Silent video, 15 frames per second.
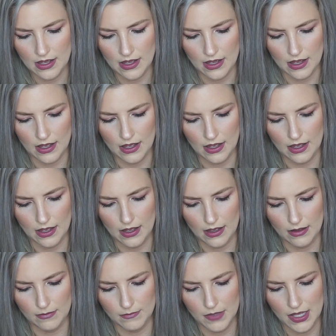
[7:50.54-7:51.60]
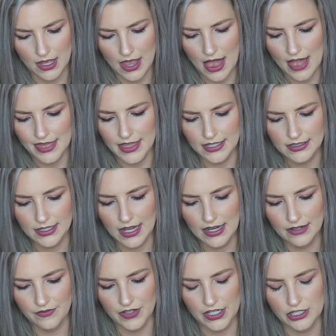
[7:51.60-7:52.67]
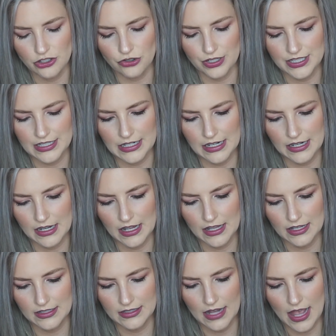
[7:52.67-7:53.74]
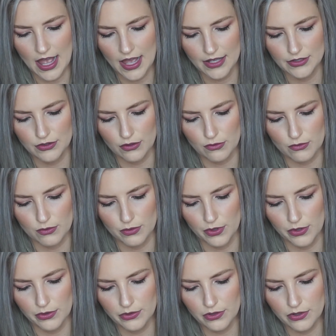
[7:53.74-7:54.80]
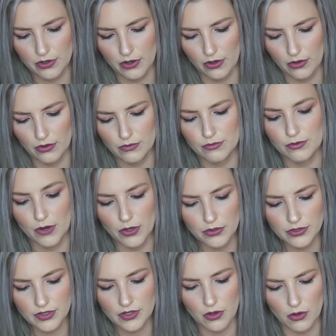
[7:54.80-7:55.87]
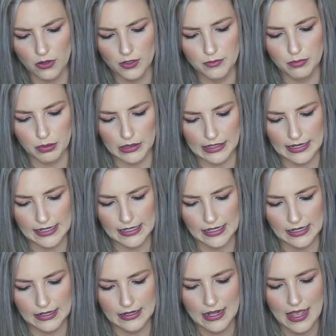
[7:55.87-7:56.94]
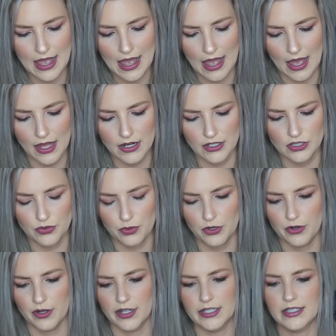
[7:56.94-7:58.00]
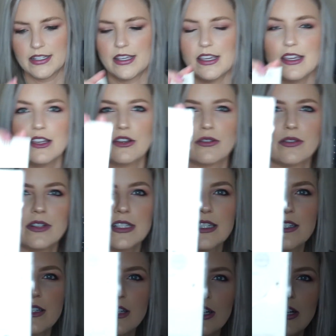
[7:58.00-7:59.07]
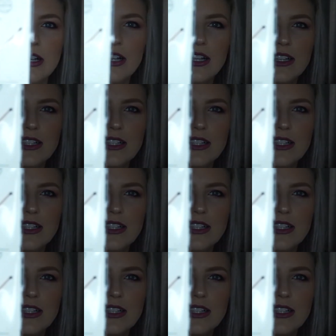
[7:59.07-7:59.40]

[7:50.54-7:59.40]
That's kind of interesting. It has rose gold plating and a Swarovski crystal.